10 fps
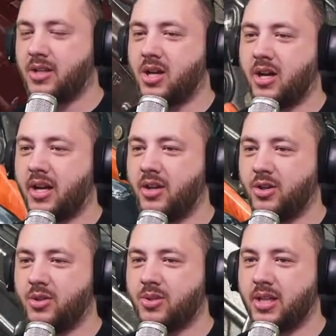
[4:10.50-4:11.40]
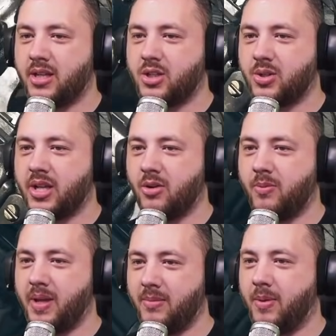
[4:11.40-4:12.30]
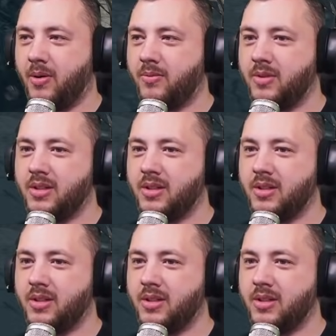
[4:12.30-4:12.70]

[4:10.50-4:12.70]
dot and you're using it to kill people.